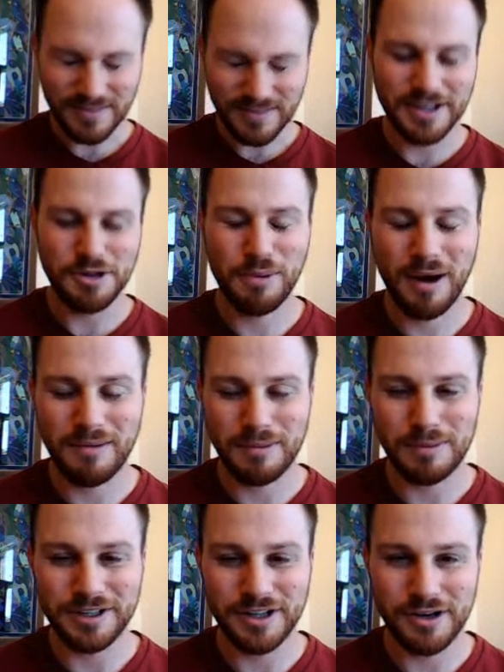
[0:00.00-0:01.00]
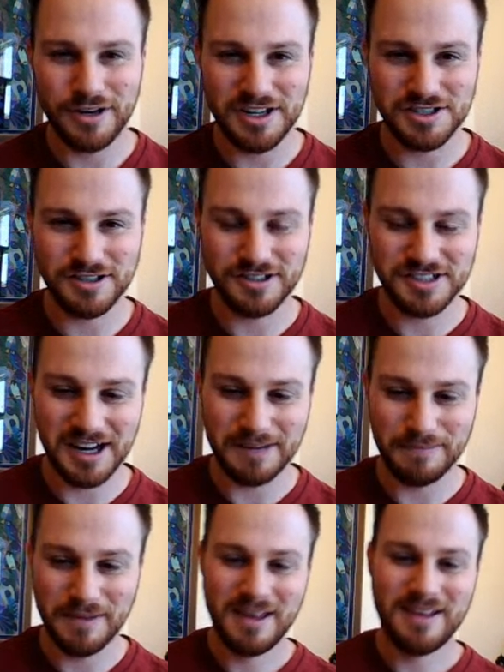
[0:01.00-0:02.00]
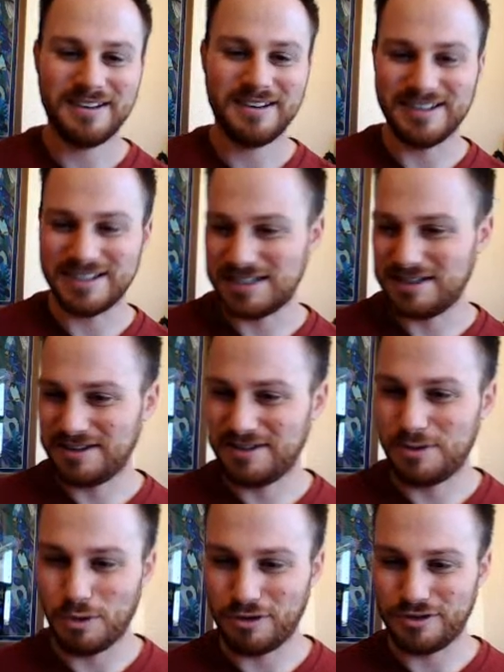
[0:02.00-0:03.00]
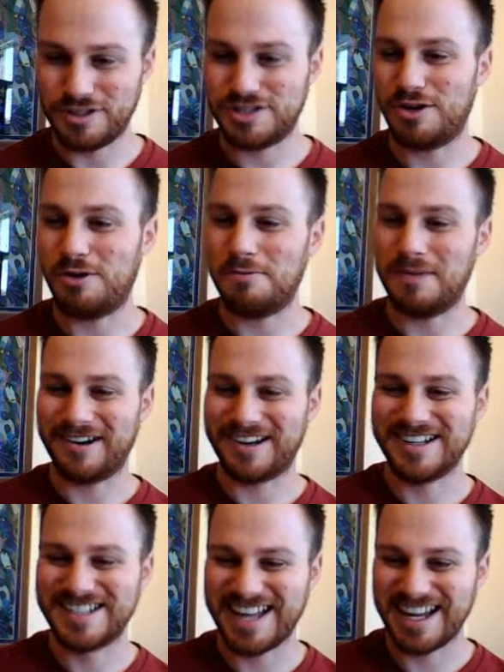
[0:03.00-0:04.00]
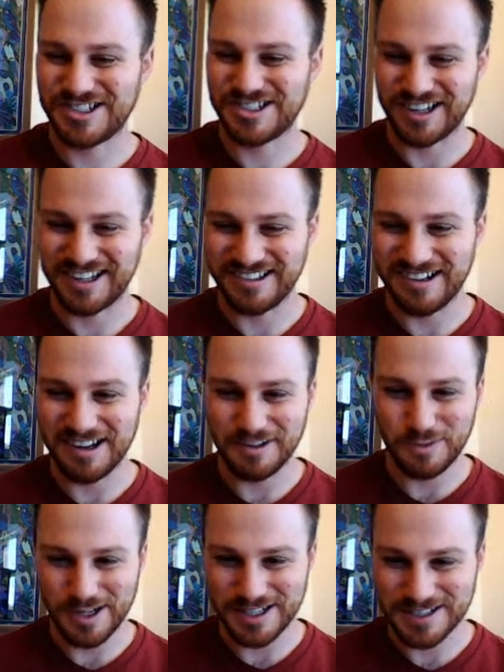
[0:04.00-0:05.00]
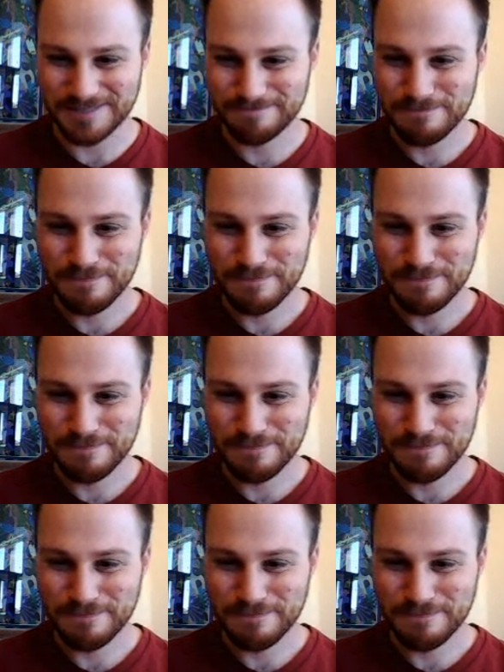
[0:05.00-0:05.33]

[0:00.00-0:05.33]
And you probably know Eastern Time because the world is so American-centric in a lot of ways,